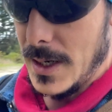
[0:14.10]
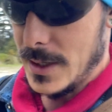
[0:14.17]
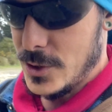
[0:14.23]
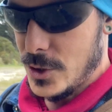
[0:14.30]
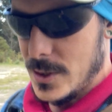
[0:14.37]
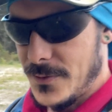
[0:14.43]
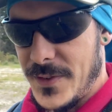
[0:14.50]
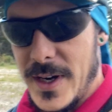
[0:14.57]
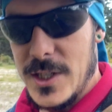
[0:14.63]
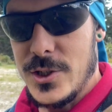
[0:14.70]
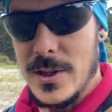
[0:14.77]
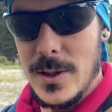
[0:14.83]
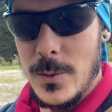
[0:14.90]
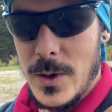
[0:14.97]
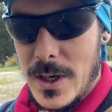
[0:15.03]
just finished
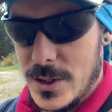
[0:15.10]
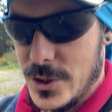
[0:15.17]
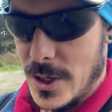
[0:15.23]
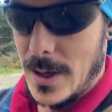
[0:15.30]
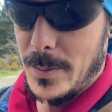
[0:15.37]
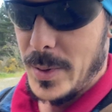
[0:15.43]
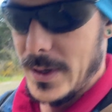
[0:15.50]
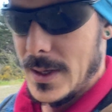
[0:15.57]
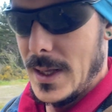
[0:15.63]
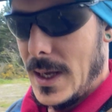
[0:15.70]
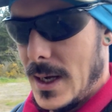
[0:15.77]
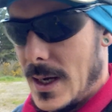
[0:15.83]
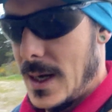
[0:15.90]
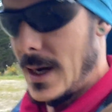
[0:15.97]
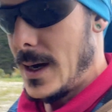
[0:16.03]
in the workshop
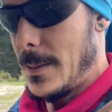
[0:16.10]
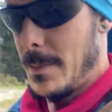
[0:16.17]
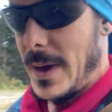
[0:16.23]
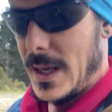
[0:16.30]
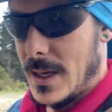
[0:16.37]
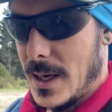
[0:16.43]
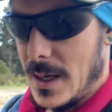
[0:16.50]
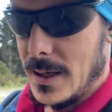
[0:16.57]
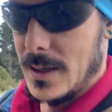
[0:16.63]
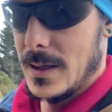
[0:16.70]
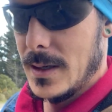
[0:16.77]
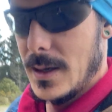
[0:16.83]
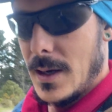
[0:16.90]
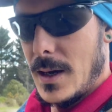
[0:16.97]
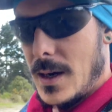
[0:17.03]
making
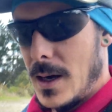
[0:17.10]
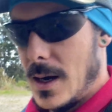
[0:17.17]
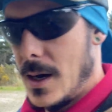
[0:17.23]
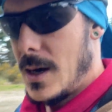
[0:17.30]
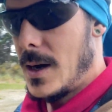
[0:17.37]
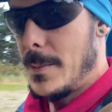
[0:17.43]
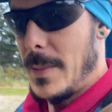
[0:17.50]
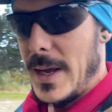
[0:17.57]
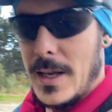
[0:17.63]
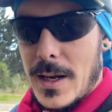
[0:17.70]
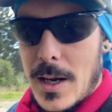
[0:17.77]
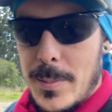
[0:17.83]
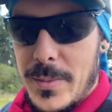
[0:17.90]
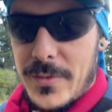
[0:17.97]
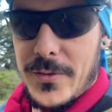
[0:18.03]

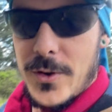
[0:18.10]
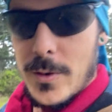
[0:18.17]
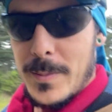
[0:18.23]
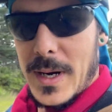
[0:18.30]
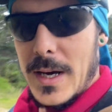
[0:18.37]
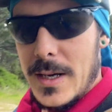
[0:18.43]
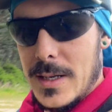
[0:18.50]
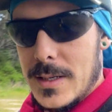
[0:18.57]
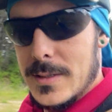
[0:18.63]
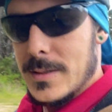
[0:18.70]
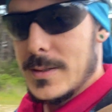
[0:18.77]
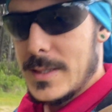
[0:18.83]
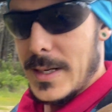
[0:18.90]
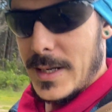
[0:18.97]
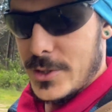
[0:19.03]
up a few of my
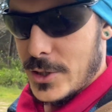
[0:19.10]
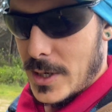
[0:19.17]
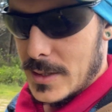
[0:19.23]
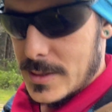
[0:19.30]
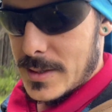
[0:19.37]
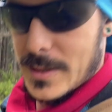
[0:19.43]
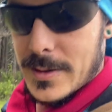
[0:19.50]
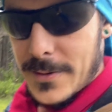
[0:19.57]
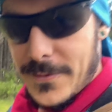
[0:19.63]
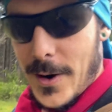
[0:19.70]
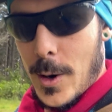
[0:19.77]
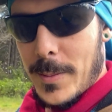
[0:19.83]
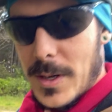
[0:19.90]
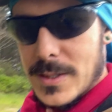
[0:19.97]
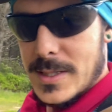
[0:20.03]
slingshots, the
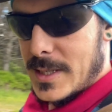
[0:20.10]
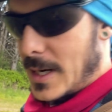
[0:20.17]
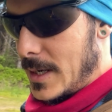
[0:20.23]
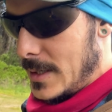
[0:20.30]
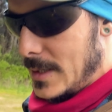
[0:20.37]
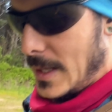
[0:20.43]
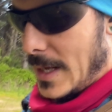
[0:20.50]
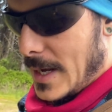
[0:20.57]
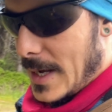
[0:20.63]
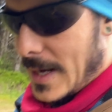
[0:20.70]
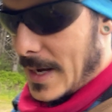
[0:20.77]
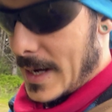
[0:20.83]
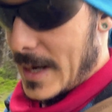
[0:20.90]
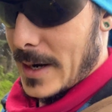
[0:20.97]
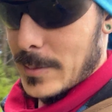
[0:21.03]
feral monster,
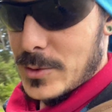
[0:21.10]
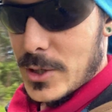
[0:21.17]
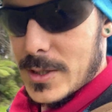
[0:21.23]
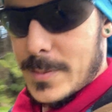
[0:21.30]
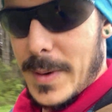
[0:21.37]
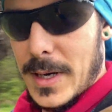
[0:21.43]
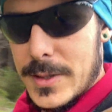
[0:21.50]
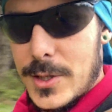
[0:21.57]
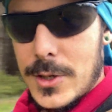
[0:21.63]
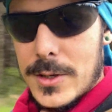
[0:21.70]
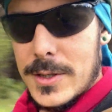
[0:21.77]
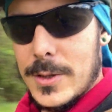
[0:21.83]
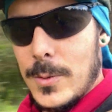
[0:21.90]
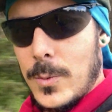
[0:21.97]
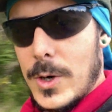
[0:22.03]
and I'm just about to go
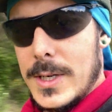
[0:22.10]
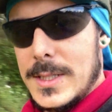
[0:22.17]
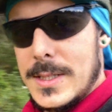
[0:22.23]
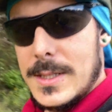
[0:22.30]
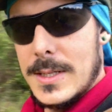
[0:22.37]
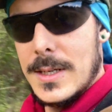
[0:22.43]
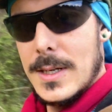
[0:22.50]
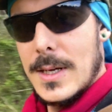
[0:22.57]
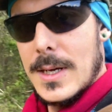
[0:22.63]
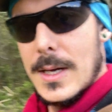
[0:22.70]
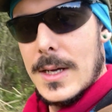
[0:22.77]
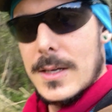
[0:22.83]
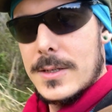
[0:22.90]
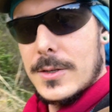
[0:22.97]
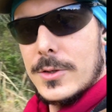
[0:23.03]
into the woods,
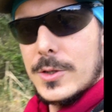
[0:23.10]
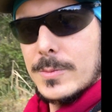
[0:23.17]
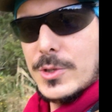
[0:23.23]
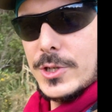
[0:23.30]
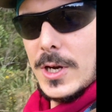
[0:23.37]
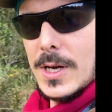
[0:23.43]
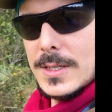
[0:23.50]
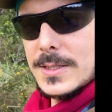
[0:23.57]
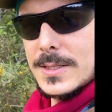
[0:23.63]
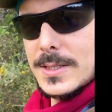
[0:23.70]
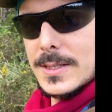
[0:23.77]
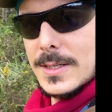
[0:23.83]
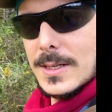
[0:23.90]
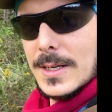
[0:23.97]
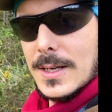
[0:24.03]
do some
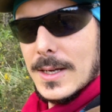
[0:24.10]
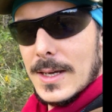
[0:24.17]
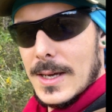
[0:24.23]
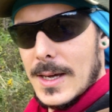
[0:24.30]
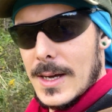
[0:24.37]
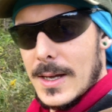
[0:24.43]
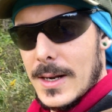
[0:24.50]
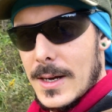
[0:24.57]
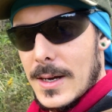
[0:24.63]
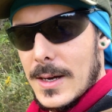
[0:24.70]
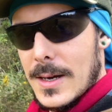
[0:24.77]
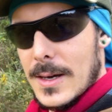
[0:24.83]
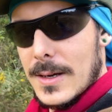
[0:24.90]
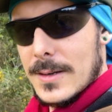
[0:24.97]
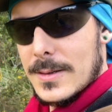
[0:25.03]
shots,
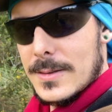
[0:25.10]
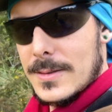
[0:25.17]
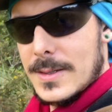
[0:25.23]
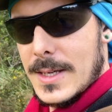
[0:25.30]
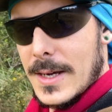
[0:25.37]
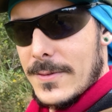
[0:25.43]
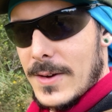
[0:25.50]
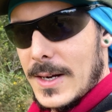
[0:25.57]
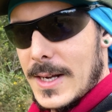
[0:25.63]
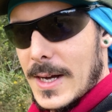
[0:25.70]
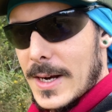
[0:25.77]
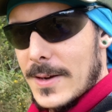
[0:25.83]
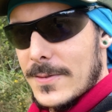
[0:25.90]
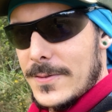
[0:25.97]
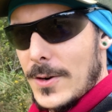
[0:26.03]
and give a
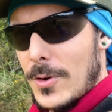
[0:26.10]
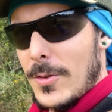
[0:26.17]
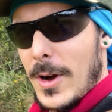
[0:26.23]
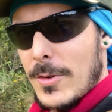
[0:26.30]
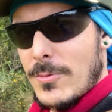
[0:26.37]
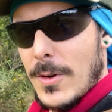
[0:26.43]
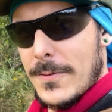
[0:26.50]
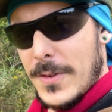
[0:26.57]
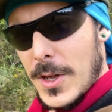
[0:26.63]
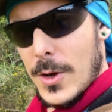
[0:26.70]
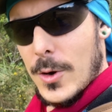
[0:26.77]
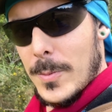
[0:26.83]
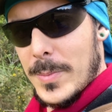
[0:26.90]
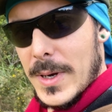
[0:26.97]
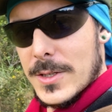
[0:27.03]
kind of, not really a
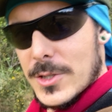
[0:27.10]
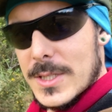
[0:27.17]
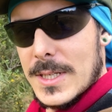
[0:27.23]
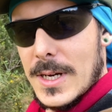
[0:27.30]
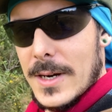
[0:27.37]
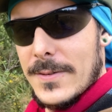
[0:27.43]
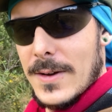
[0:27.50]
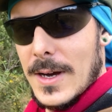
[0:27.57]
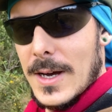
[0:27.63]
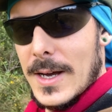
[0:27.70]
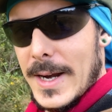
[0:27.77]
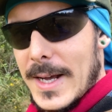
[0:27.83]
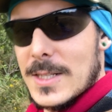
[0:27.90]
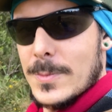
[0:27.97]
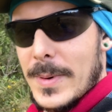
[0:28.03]
review, but just kind of
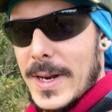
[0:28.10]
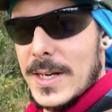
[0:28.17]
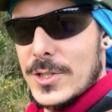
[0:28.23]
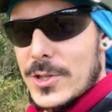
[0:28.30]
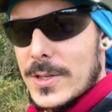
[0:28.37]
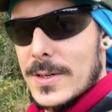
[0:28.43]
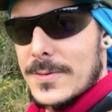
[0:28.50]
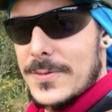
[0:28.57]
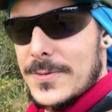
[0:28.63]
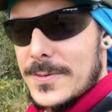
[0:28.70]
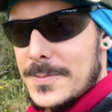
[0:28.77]
an explanation of